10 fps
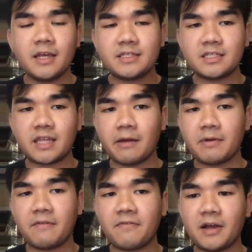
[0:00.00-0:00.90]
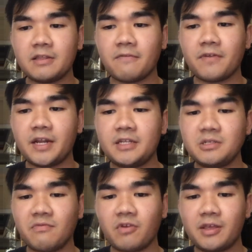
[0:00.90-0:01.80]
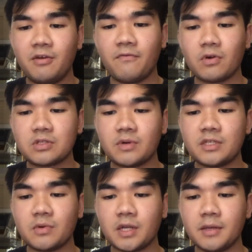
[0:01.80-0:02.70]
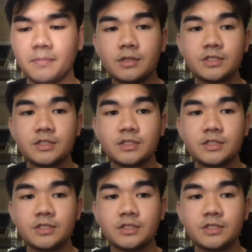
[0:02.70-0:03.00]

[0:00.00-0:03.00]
since they already filed their financials for Q4 2020.